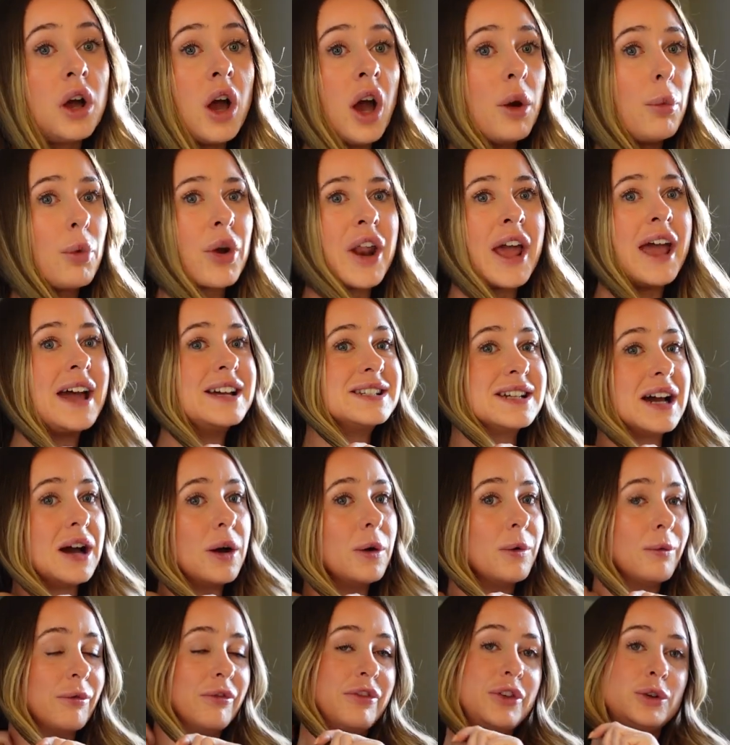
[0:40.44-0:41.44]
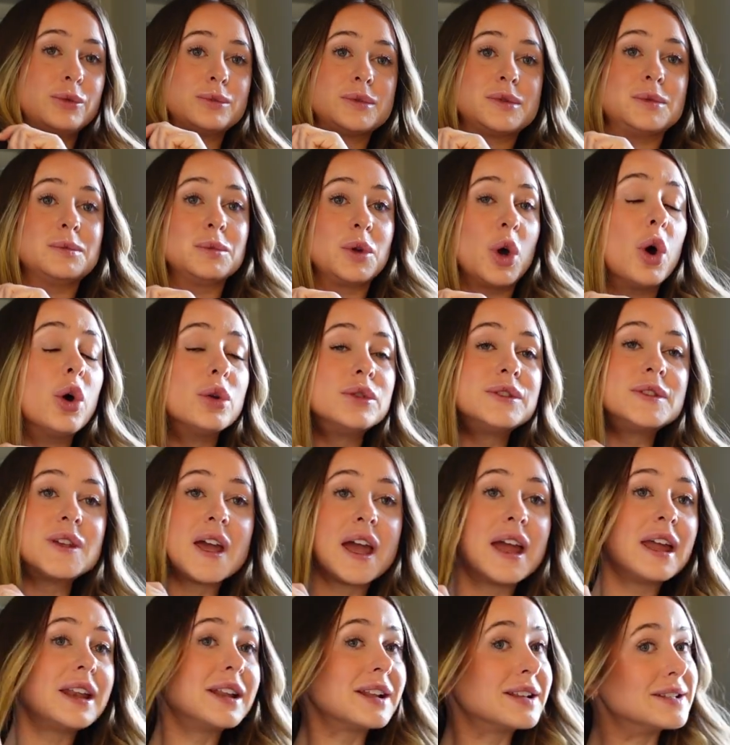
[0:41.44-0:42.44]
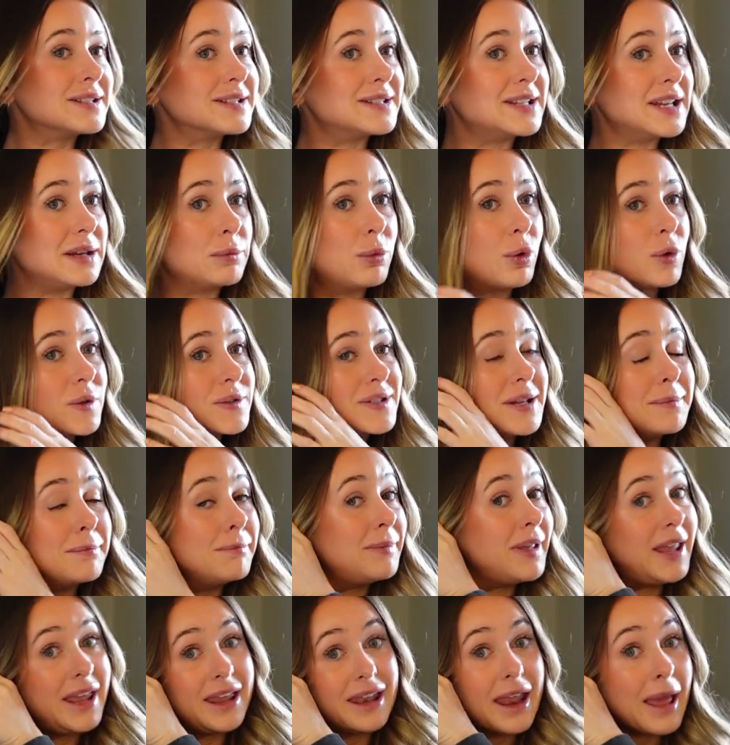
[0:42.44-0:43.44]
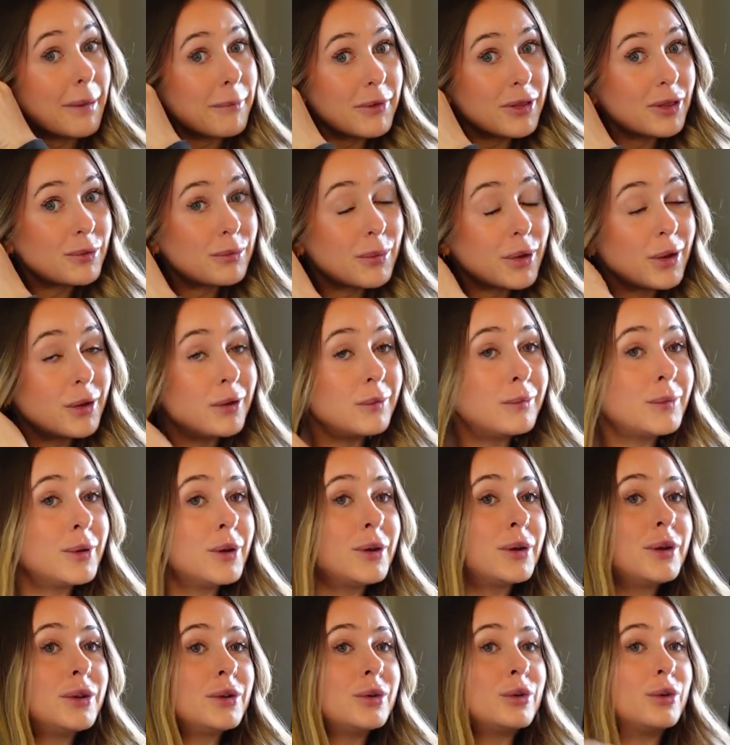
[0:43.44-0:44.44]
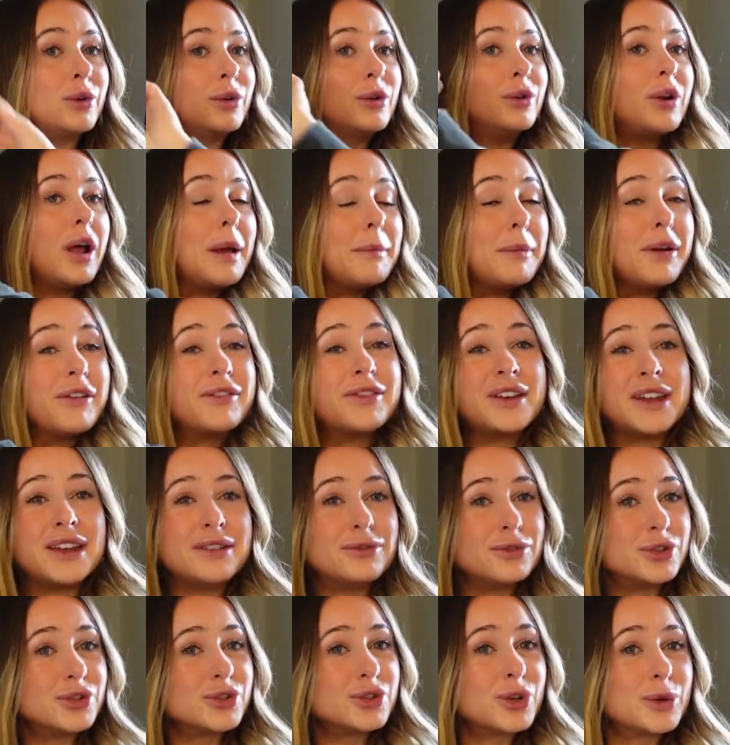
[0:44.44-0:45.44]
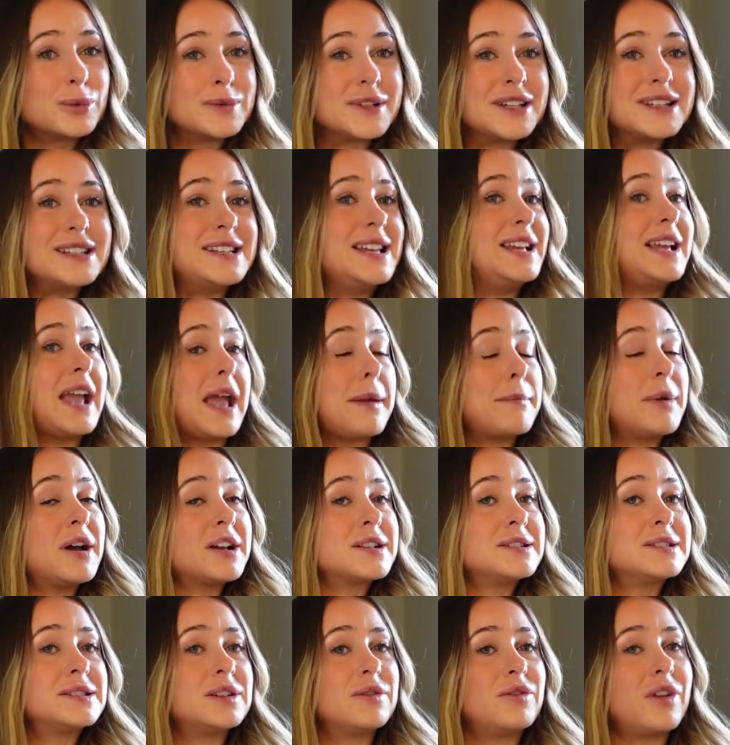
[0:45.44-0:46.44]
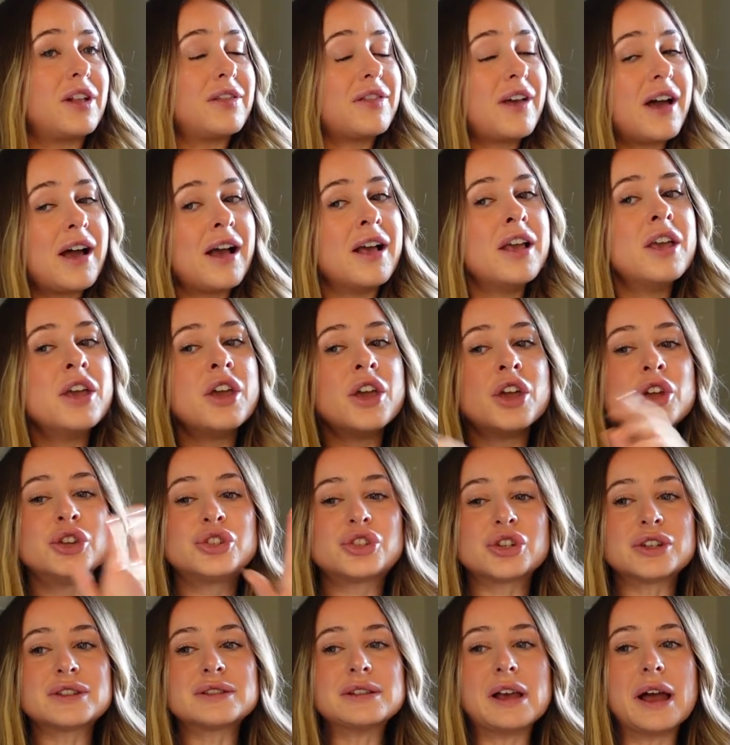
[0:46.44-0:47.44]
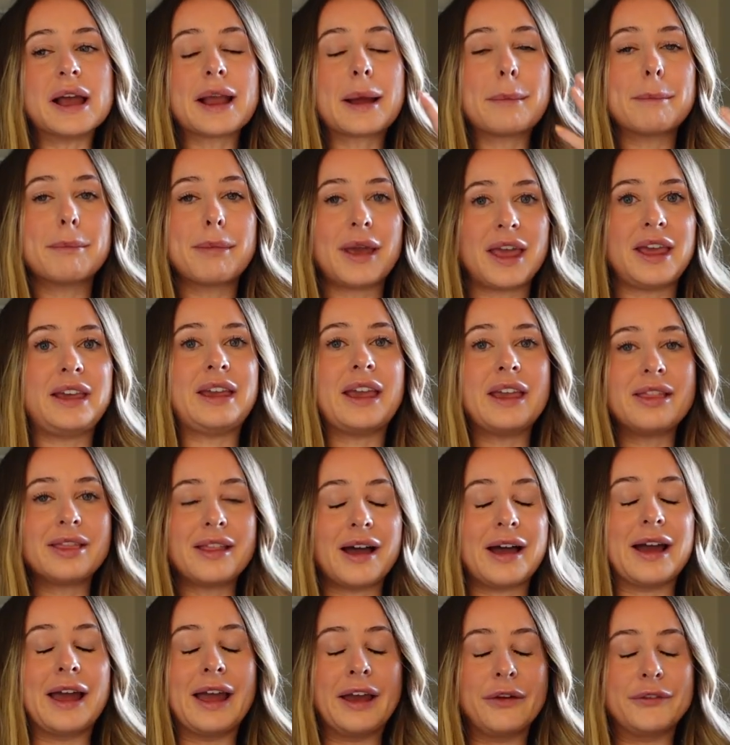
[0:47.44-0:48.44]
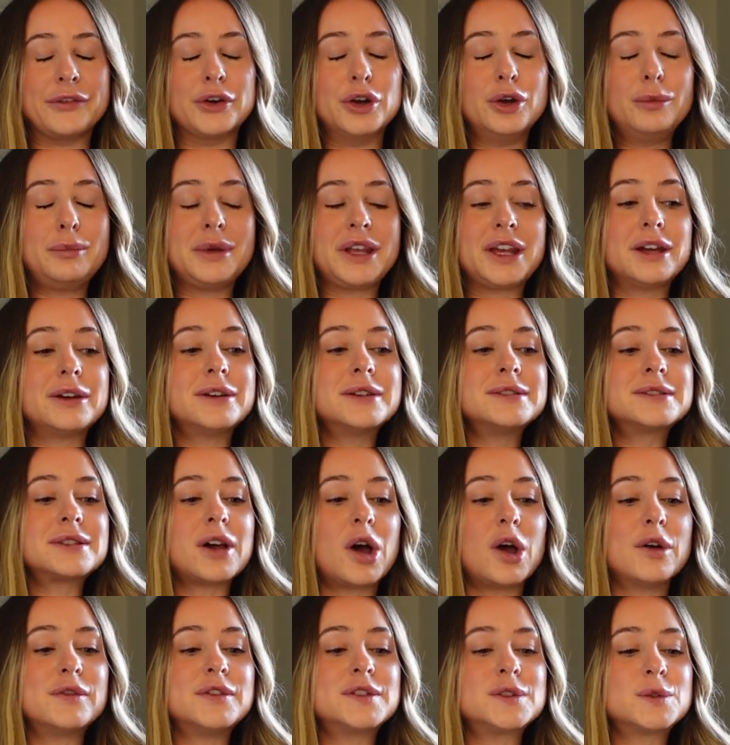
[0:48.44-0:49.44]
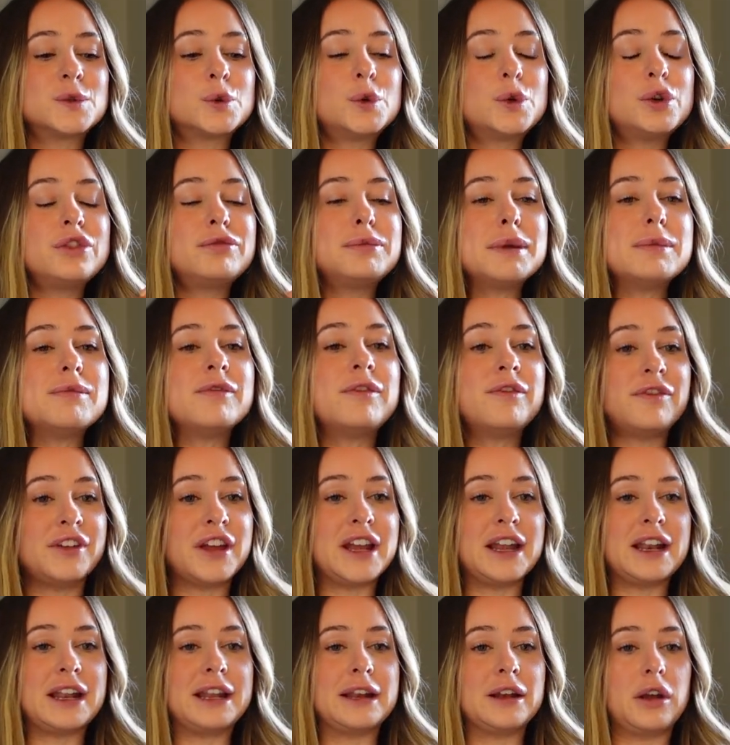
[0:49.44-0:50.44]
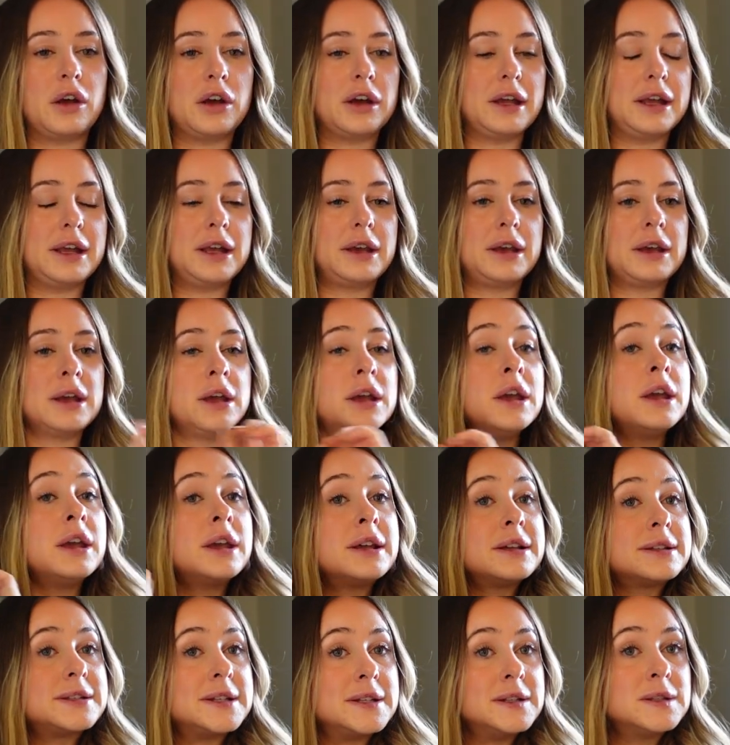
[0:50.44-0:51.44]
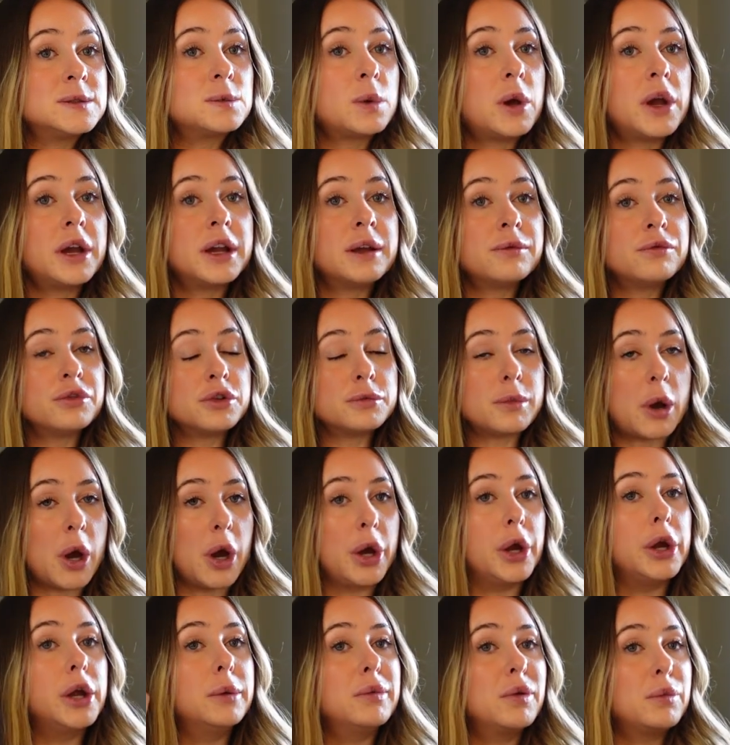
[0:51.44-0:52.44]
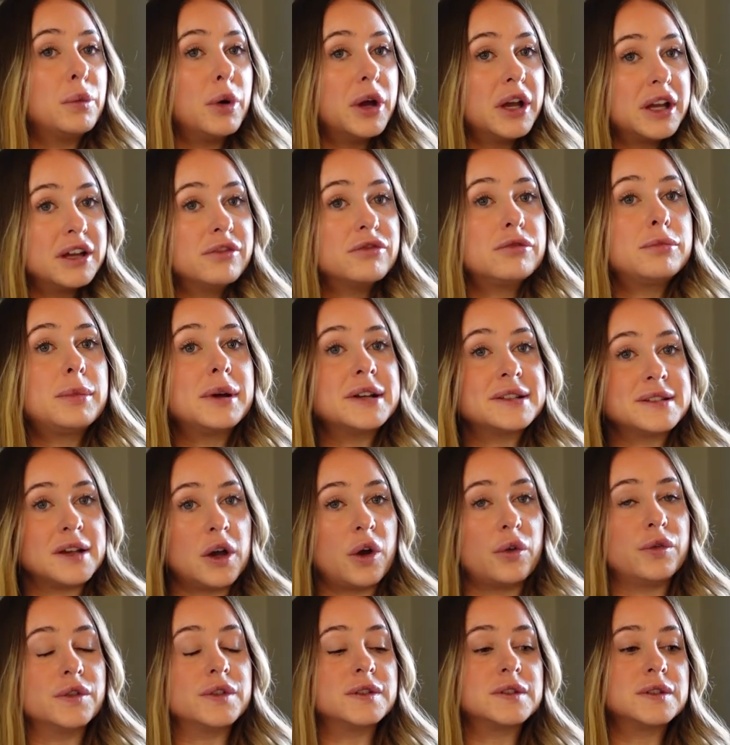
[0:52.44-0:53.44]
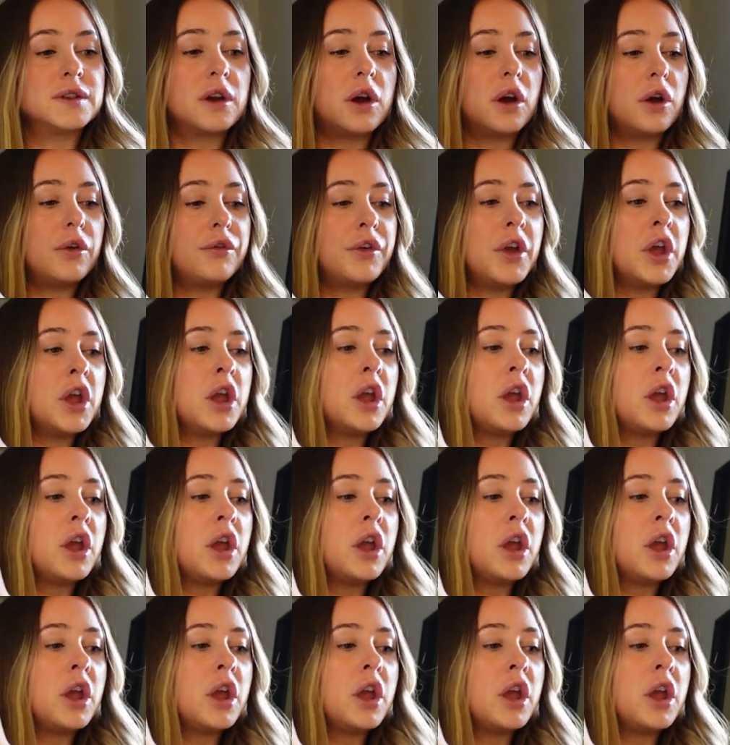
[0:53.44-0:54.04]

I want to head out and film some content and see what's in B&M at the moment or like my favourite shops like TK Maxx and stuff like that. Just like making that effort because I've sort of been feeling like since working from home and working for myself and stuff,